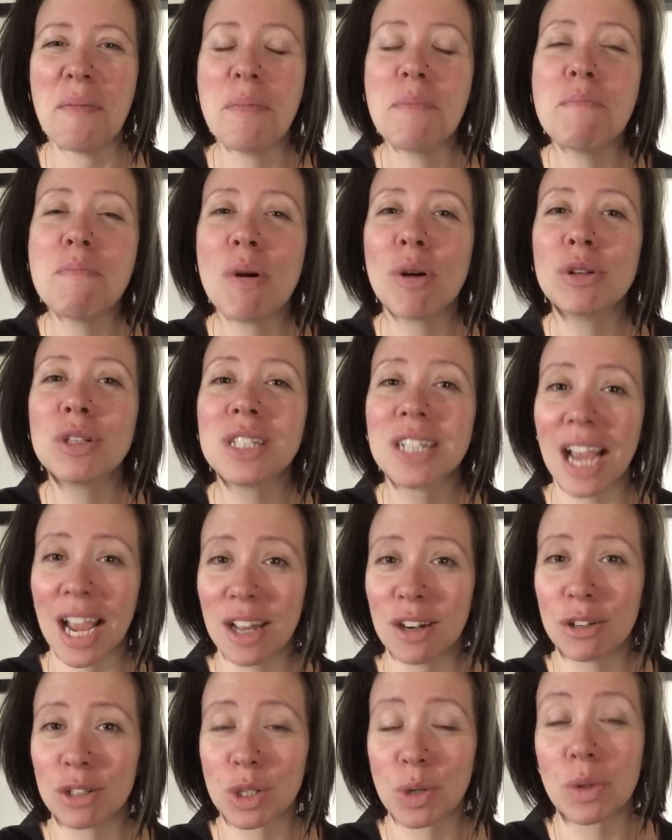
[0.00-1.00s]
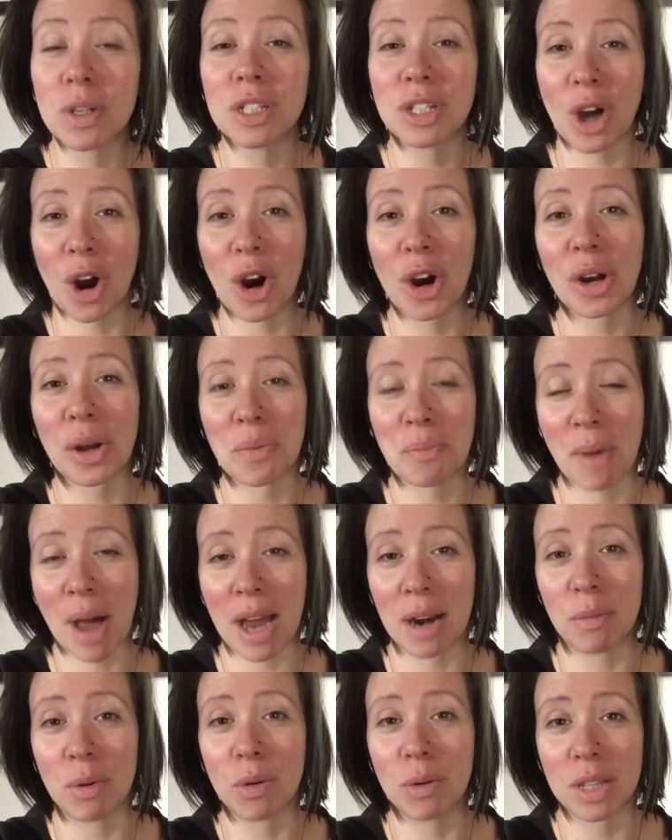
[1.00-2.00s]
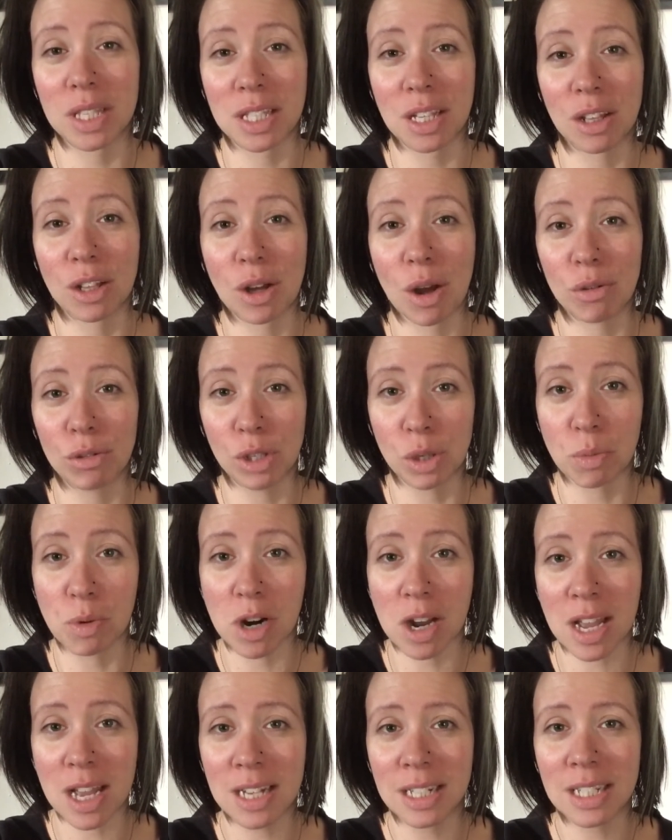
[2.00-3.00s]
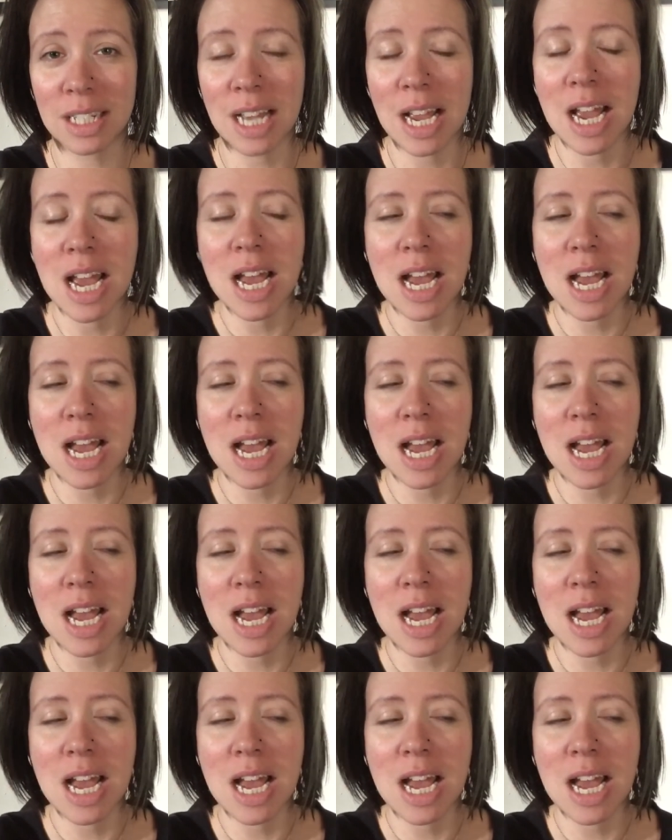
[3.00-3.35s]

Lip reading: Most anal toys are compatible with silicone lubricant.